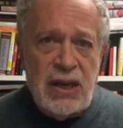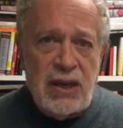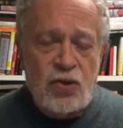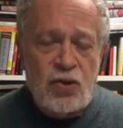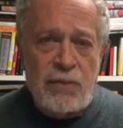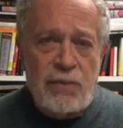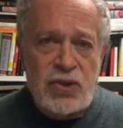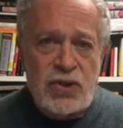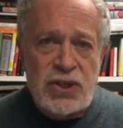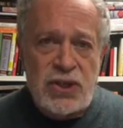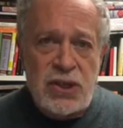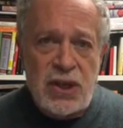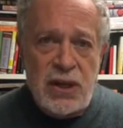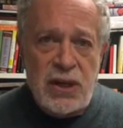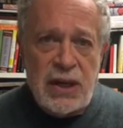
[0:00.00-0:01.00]

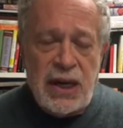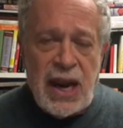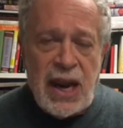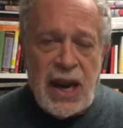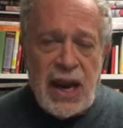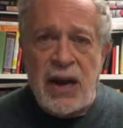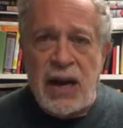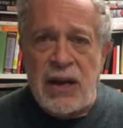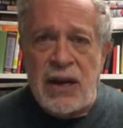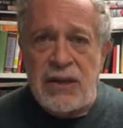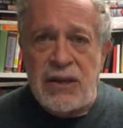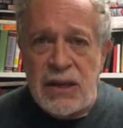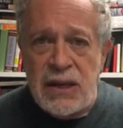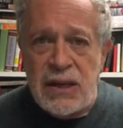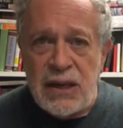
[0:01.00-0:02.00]
Trump's
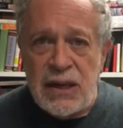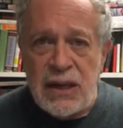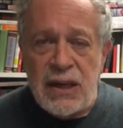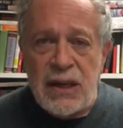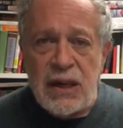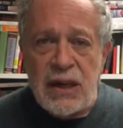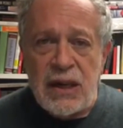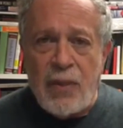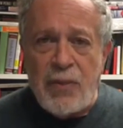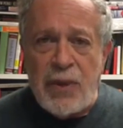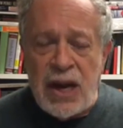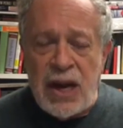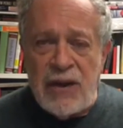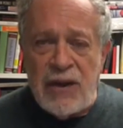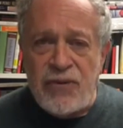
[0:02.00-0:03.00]
candidate,
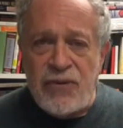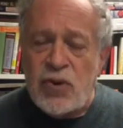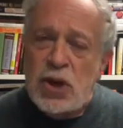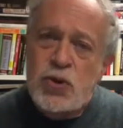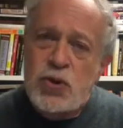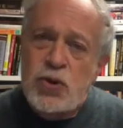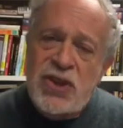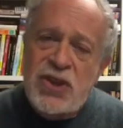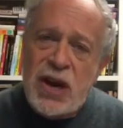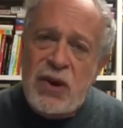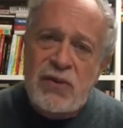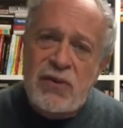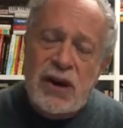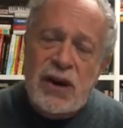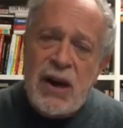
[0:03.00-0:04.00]
nominee for Treasury, the
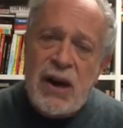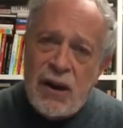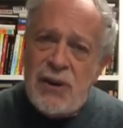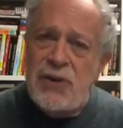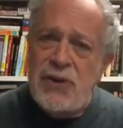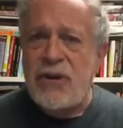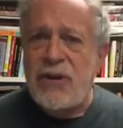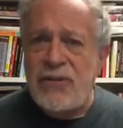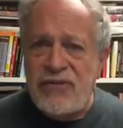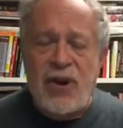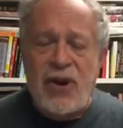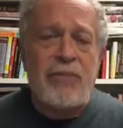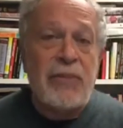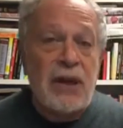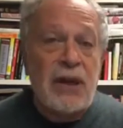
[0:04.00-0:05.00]
secretary, also
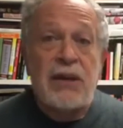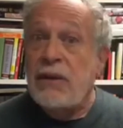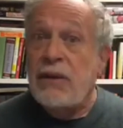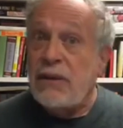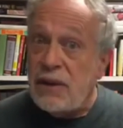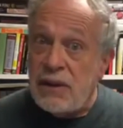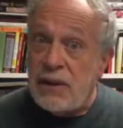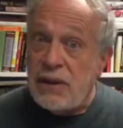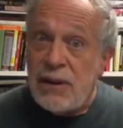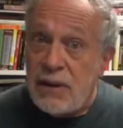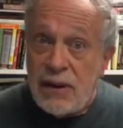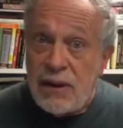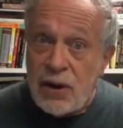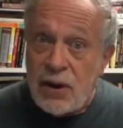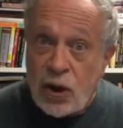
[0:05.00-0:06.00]
from
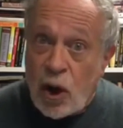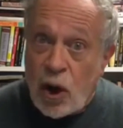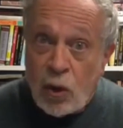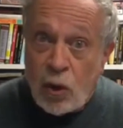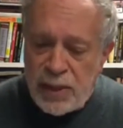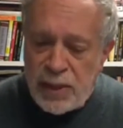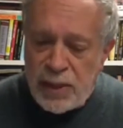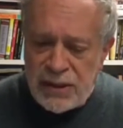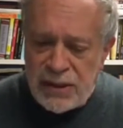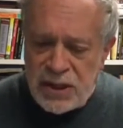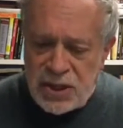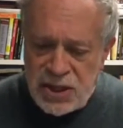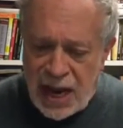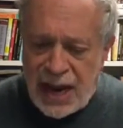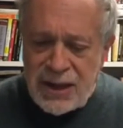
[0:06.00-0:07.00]
Goldman
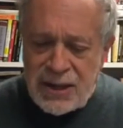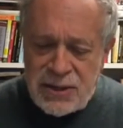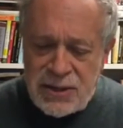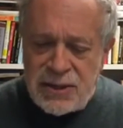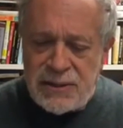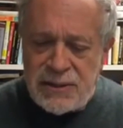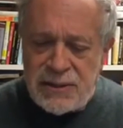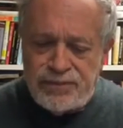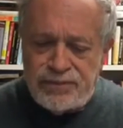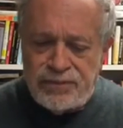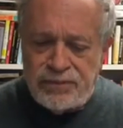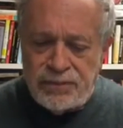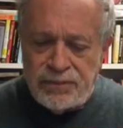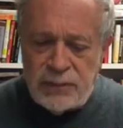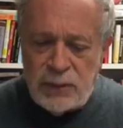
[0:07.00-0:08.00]
Sachs.
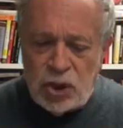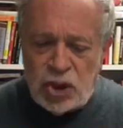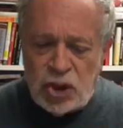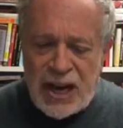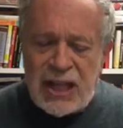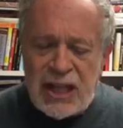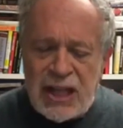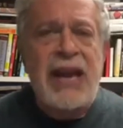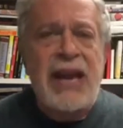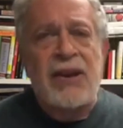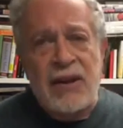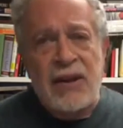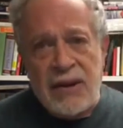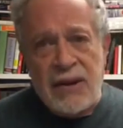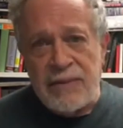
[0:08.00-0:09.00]
Jay
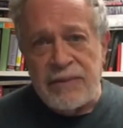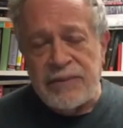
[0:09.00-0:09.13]
Clayton,